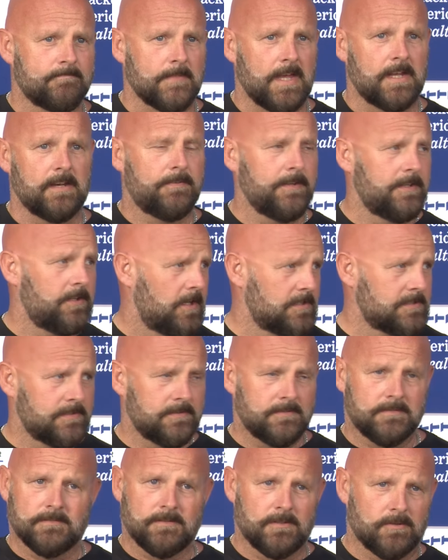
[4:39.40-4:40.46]
And if he
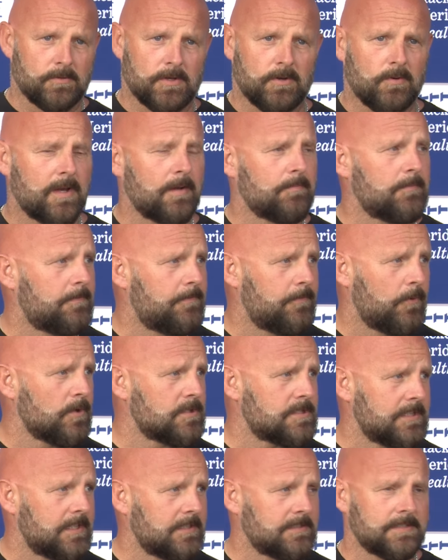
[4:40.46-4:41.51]
doesn't, you know, we don't want him to
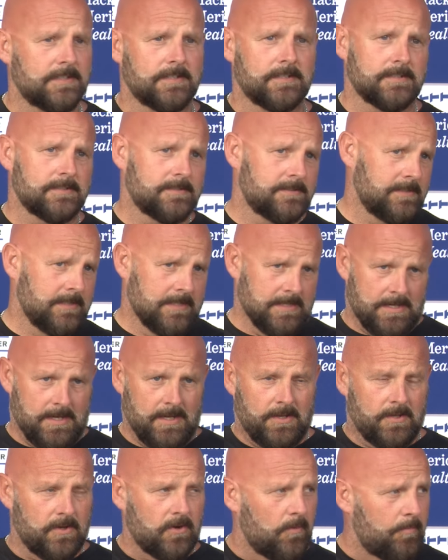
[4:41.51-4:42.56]
force things into,
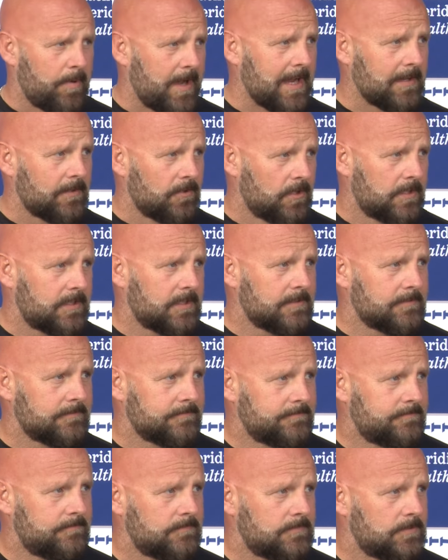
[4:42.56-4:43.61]
you know, a bad look
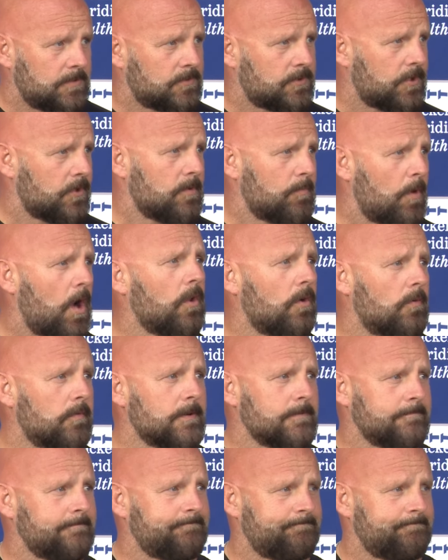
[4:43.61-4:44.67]
and turn the ball over.